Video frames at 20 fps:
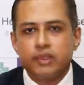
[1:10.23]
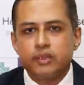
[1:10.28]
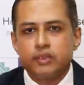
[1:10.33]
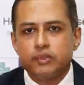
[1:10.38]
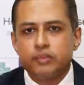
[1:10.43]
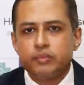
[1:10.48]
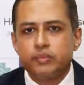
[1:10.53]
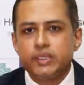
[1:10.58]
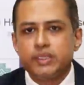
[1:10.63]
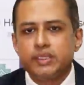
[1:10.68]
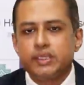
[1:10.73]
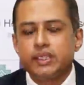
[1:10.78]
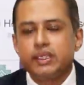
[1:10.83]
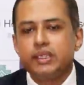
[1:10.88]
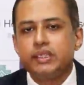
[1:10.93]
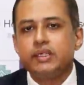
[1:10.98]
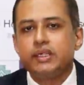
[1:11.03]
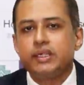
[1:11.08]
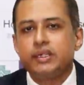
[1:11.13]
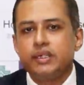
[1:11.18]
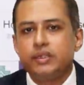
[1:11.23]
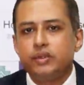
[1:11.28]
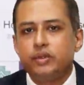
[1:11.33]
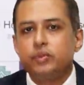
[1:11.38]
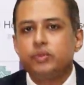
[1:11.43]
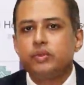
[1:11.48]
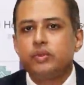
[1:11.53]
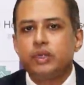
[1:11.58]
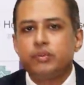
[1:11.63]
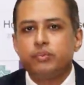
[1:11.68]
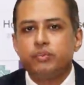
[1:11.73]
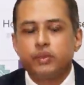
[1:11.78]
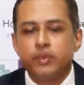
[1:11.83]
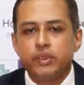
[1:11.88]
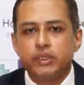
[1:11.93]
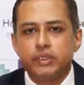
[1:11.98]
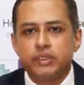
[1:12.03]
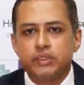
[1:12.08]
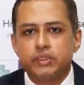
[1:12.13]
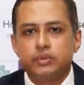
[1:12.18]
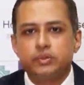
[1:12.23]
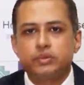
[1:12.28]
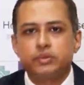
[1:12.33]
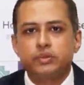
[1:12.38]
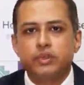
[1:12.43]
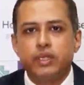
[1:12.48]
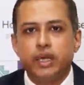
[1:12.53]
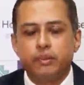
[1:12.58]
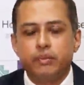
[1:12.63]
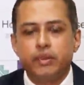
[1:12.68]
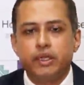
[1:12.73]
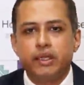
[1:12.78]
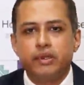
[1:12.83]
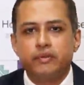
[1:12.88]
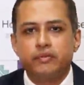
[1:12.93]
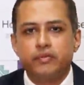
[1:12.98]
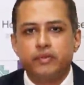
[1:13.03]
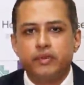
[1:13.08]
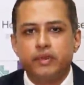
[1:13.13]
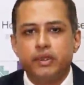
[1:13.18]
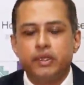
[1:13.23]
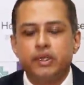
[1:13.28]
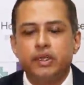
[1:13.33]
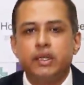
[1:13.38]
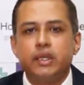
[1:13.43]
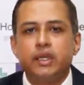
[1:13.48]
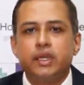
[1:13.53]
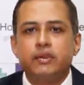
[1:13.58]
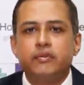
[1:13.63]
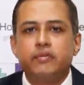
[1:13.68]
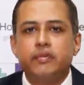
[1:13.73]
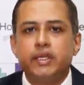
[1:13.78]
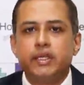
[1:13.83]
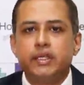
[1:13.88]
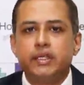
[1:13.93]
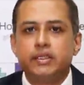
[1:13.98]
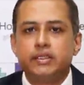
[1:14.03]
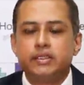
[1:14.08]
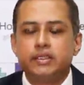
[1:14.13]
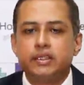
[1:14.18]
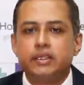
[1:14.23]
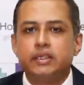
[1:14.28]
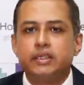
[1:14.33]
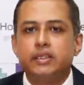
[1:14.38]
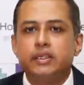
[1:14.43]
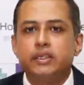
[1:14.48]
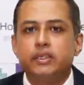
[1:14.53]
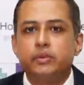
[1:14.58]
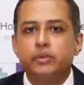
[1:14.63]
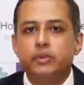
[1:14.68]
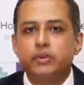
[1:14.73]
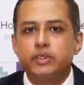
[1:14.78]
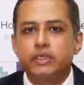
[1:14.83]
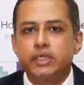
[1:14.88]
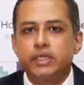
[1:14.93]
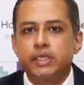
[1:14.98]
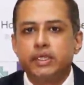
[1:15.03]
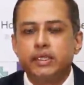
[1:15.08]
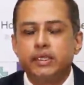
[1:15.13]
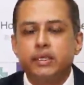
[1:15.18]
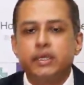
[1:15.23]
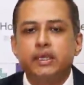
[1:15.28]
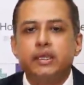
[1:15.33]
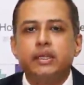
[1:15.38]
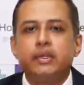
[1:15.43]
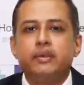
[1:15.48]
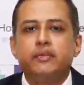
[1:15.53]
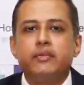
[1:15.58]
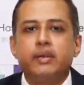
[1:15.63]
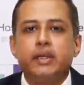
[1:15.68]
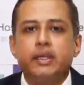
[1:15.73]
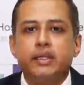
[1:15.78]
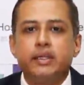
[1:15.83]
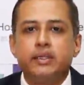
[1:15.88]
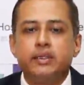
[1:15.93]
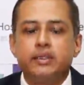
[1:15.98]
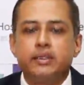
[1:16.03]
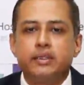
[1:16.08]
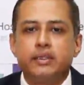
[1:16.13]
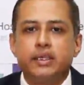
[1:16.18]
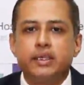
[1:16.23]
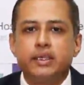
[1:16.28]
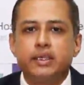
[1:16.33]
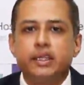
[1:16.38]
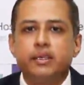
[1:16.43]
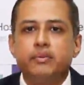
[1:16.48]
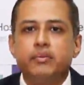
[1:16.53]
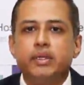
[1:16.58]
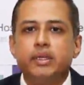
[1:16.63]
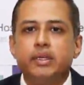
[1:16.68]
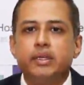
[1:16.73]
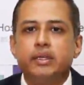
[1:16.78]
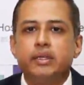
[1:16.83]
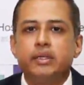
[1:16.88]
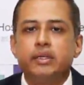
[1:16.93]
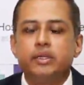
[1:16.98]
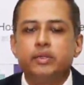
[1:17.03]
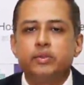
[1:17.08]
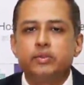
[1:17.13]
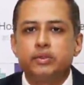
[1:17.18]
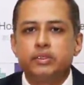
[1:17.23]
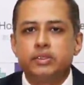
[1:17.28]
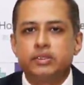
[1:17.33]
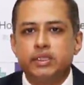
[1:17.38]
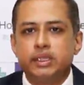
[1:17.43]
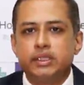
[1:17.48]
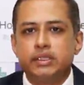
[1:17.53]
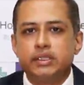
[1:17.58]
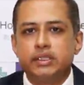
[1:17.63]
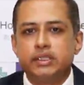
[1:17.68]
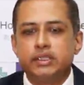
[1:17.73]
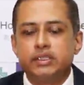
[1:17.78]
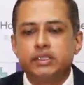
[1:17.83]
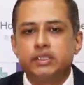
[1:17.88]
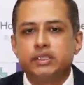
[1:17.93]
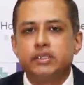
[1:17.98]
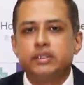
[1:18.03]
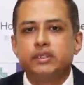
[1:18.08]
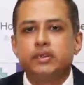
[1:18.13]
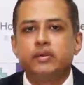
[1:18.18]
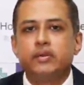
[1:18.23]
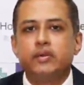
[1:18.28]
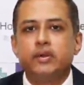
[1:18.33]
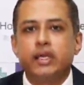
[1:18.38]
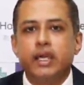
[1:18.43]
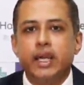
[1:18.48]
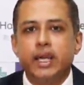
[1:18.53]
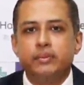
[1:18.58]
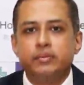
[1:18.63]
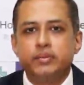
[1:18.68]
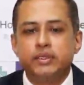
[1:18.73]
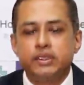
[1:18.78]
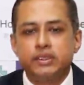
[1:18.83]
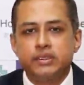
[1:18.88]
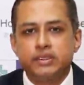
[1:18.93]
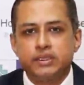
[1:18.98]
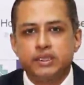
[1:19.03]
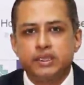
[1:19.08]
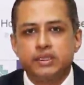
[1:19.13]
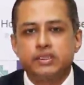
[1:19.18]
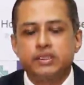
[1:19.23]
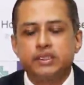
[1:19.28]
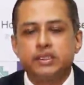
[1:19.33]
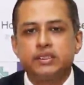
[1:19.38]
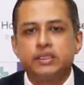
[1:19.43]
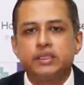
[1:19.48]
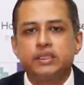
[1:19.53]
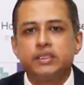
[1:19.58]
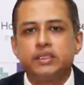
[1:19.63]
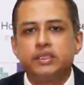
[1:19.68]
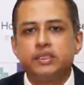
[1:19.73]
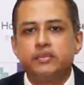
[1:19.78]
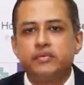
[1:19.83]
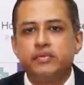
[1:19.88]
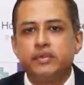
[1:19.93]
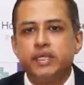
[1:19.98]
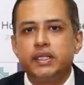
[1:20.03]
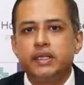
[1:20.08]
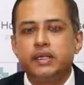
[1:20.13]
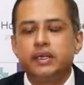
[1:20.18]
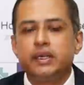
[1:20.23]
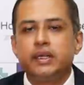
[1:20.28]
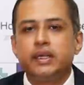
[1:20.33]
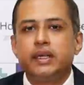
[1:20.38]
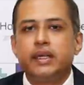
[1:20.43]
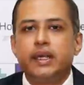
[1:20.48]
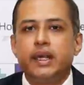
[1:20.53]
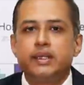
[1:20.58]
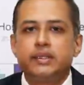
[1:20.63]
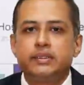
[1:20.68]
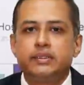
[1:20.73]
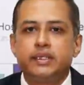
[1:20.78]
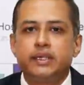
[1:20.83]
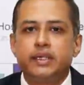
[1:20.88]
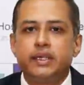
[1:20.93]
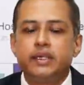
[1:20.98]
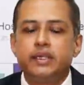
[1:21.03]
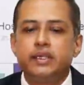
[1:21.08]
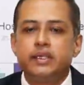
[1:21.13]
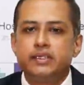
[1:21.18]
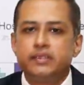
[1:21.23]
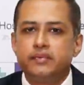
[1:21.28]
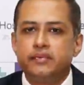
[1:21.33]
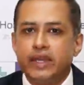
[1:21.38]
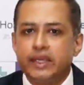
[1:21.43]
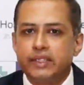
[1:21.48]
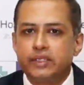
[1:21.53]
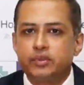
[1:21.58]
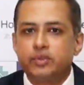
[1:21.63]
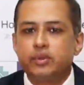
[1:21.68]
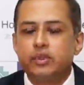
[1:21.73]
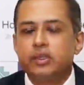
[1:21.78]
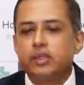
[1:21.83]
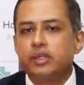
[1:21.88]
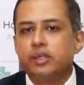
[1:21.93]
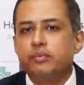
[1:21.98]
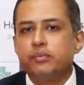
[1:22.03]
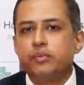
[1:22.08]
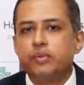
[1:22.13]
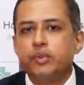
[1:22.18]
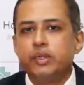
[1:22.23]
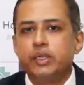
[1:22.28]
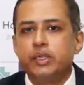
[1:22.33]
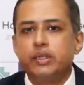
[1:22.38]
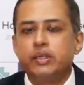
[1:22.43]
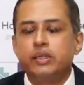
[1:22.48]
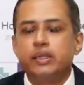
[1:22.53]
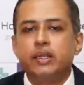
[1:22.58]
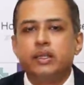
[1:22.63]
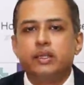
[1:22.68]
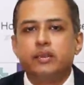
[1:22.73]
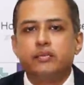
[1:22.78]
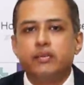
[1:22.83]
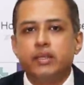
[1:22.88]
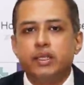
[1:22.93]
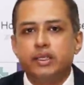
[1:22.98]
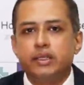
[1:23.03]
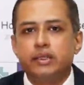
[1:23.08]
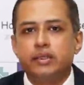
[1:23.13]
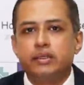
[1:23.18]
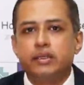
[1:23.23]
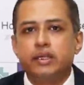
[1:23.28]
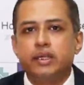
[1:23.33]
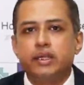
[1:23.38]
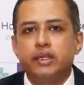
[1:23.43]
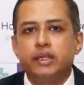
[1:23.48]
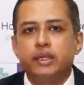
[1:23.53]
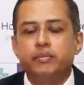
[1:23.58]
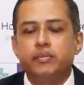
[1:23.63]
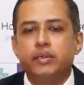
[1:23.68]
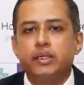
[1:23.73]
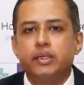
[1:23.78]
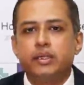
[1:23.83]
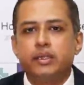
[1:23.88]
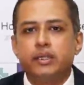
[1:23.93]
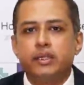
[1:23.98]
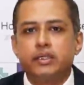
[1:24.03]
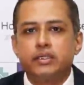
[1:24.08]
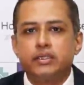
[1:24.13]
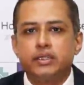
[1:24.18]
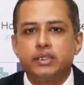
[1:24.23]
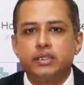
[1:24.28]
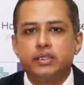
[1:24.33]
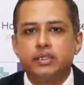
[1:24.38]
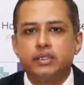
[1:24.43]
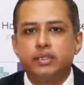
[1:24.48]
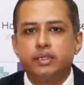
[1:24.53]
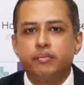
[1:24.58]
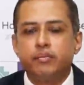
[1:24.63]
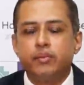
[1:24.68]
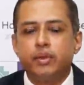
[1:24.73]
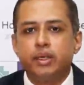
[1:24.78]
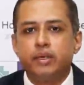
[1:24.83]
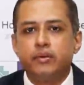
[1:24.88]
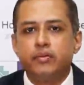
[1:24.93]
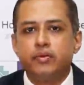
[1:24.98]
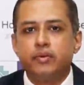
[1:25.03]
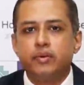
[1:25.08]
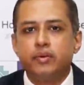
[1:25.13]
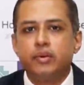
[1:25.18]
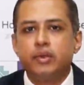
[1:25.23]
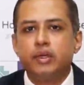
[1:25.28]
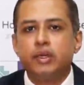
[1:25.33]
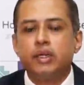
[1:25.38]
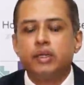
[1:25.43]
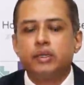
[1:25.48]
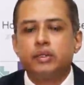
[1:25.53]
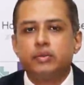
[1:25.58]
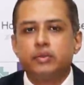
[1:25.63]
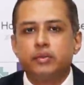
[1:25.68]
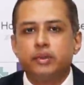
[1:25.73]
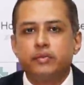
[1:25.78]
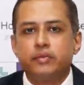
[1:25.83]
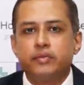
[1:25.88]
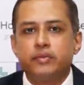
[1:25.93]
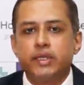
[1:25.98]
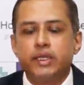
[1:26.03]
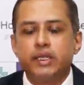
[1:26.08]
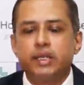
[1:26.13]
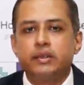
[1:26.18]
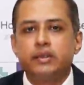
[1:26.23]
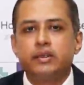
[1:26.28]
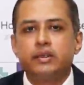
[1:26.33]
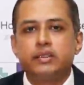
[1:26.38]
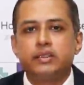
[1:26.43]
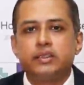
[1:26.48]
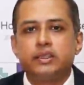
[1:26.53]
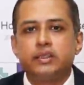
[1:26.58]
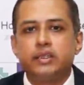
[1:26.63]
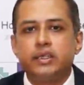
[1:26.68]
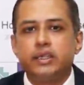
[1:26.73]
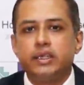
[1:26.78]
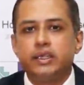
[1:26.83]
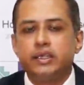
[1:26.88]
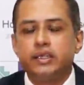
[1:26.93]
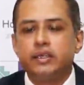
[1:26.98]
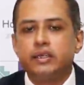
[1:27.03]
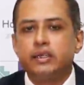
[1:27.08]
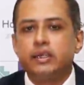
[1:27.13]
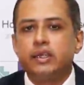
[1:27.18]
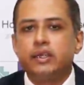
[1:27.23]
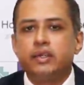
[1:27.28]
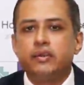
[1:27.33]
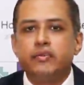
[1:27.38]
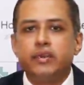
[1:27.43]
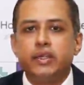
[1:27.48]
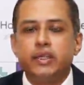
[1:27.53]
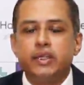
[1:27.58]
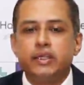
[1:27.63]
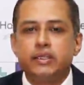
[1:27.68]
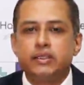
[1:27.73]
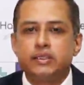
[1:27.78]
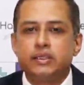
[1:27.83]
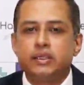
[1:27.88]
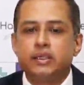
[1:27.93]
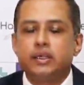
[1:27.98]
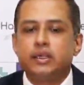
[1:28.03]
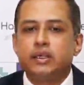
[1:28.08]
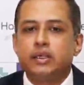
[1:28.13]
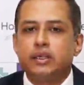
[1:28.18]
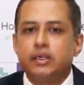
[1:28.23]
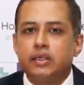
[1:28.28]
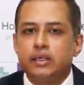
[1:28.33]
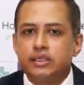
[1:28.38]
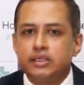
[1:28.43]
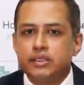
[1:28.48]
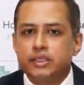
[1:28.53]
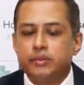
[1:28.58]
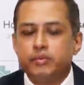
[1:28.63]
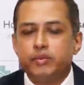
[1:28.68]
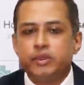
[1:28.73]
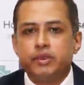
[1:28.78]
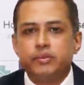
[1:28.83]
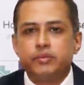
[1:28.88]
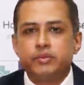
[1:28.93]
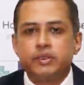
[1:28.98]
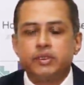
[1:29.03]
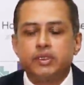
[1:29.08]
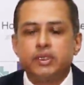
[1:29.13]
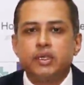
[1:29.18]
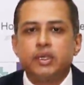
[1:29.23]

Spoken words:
So basically there are two components to diabetic foot. One is neurogenic, wherein there can be a reduced sensation or absent sensation in the feet. And second is vascular component, wherein there can be a reduction in the blood flow to the feet, resulting in various symptoms.